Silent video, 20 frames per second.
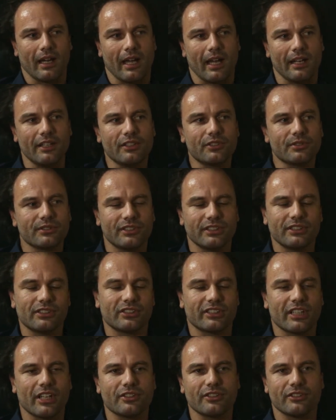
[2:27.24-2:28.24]
an interesting
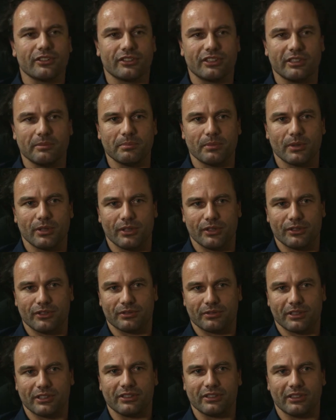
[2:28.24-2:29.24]
discussion that's
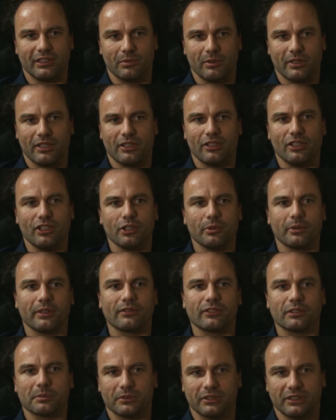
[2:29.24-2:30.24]
emerged recently within the
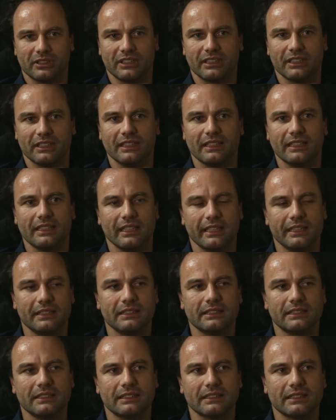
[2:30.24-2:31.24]
UNFCCC
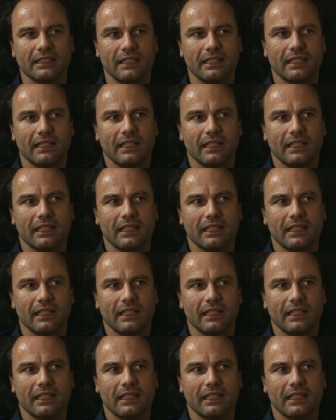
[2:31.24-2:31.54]
is